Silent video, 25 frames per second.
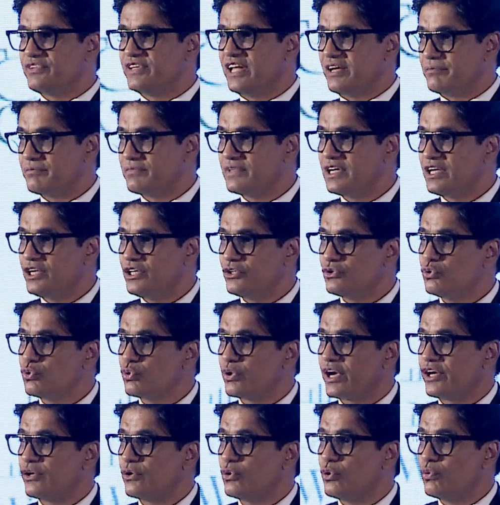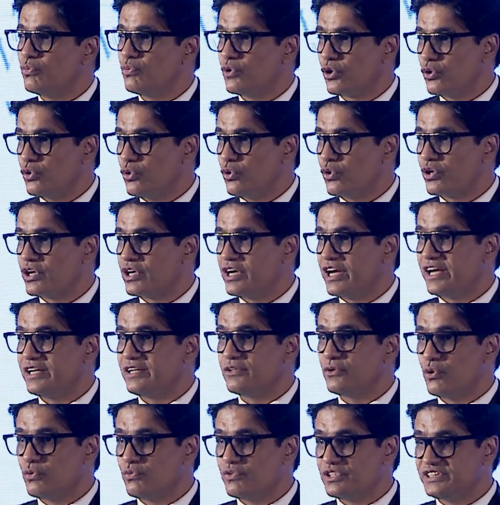them who can overlook and
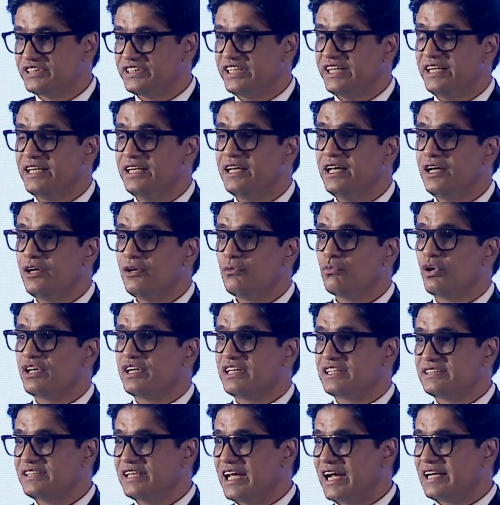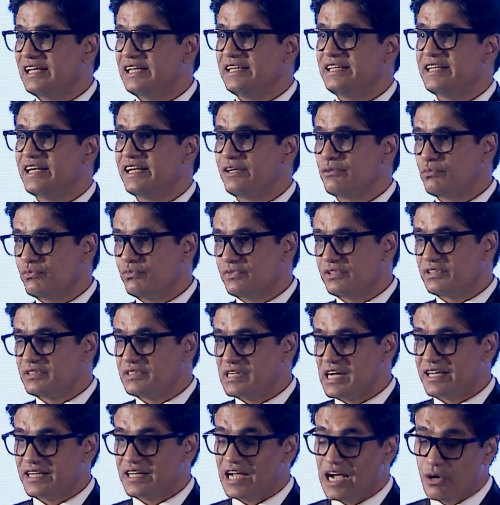oversee what exactly
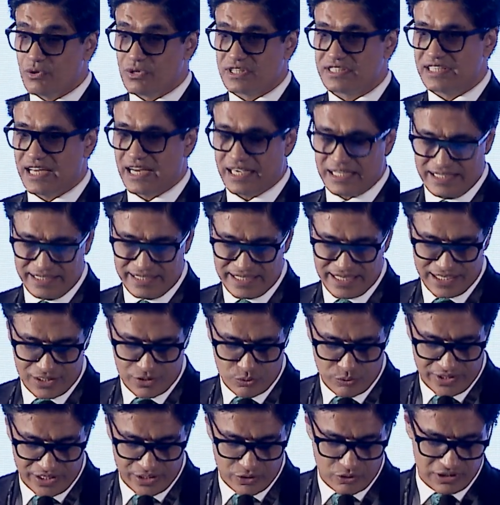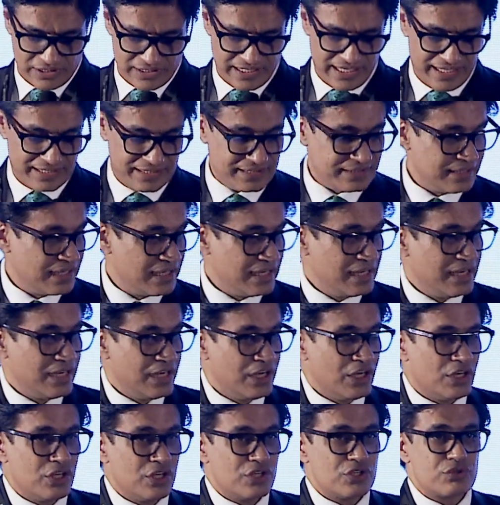and how exactly they are doing all that.
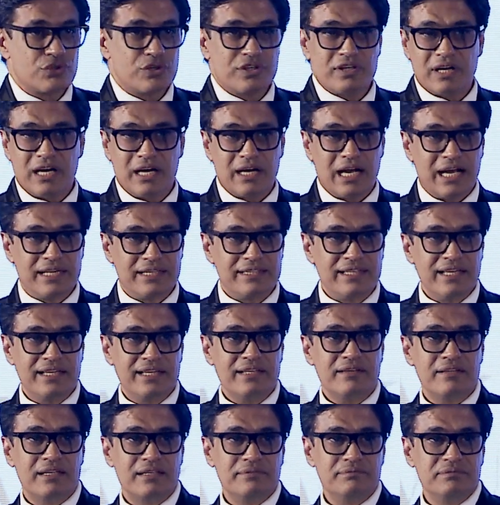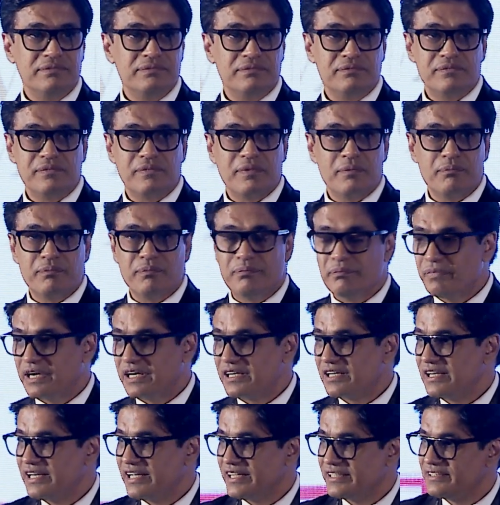So I think
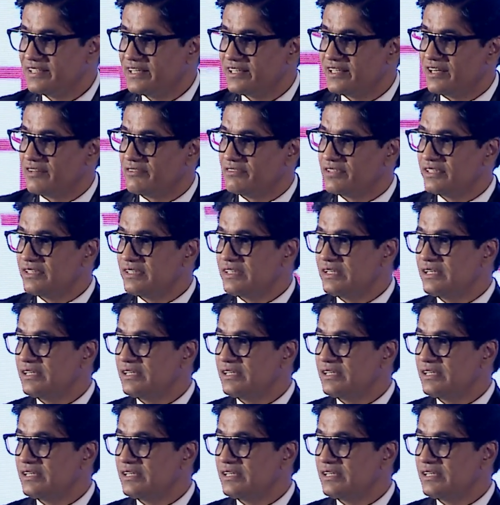better late than never.